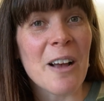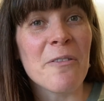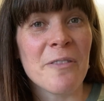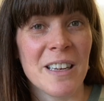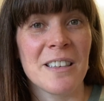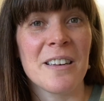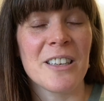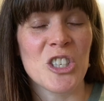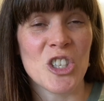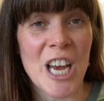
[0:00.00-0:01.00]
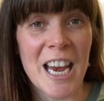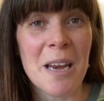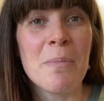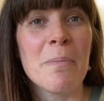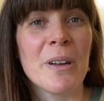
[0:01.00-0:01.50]
a fun
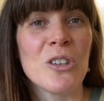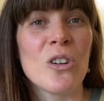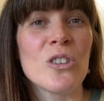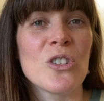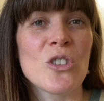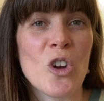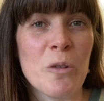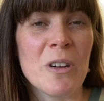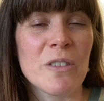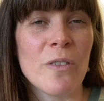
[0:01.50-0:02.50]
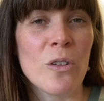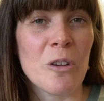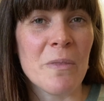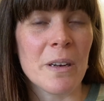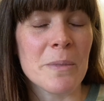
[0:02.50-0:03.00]
shape, but not so much
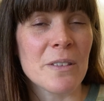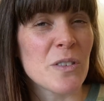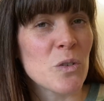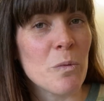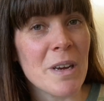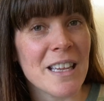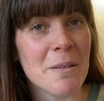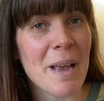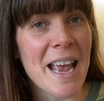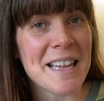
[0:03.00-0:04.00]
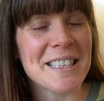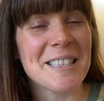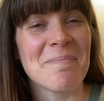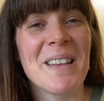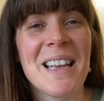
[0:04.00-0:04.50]
volume that I'm sort of swimming in the pants.